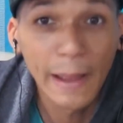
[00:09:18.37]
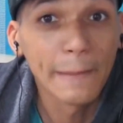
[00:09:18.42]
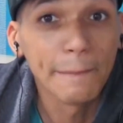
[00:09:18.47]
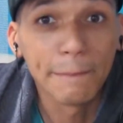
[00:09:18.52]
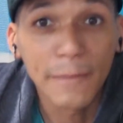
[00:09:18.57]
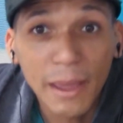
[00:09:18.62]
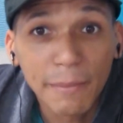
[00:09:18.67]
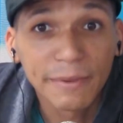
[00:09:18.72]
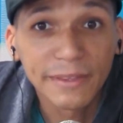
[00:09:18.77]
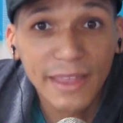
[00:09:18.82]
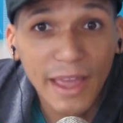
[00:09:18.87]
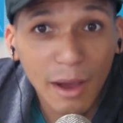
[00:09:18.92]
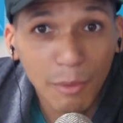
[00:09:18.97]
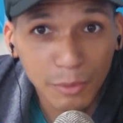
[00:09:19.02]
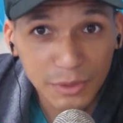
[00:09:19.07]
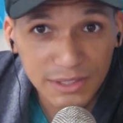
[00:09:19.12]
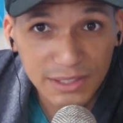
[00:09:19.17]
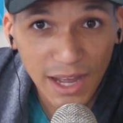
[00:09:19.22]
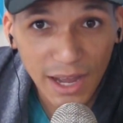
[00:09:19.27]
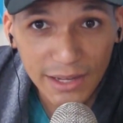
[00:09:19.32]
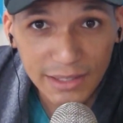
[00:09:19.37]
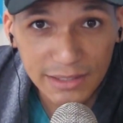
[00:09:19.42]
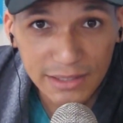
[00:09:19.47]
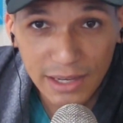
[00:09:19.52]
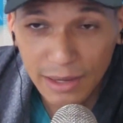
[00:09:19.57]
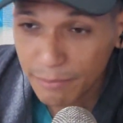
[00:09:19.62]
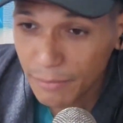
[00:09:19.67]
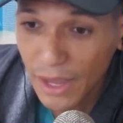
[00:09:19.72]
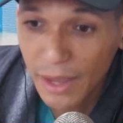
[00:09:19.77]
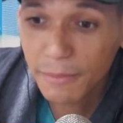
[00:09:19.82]
Maybe that was the
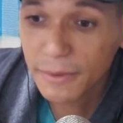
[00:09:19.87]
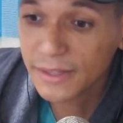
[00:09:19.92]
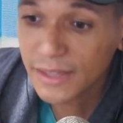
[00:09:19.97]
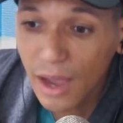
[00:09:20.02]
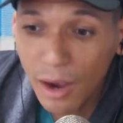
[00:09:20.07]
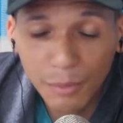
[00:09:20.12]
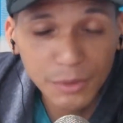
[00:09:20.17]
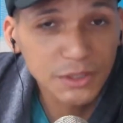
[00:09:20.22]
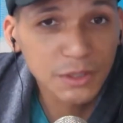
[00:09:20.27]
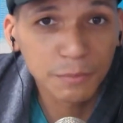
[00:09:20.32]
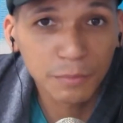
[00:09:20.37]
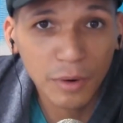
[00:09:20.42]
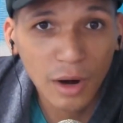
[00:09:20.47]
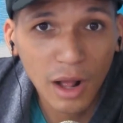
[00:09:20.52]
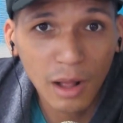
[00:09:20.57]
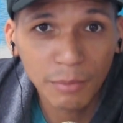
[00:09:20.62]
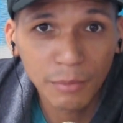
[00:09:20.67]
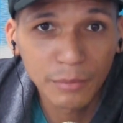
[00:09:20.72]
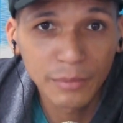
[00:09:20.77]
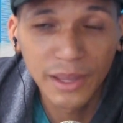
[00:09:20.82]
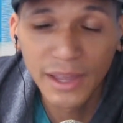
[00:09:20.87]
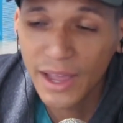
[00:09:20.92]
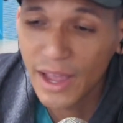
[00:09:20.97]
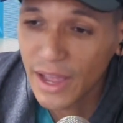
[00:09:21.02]
idea. Maybe that was the problem,